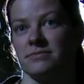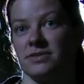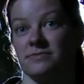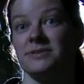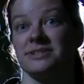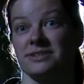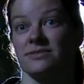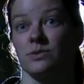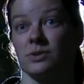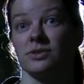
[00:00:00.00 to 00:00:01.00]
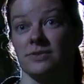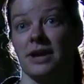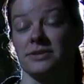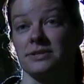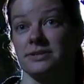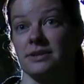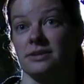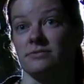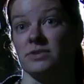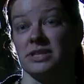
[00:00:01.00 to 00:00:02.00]
the physics of the world around us
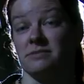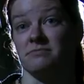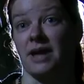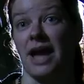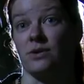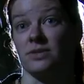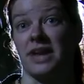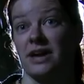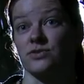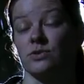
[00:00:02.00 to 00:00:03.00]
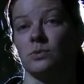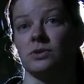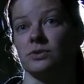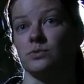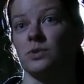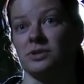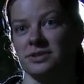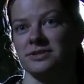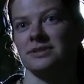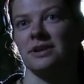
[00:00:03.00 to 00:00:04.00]
and really how the natural world works.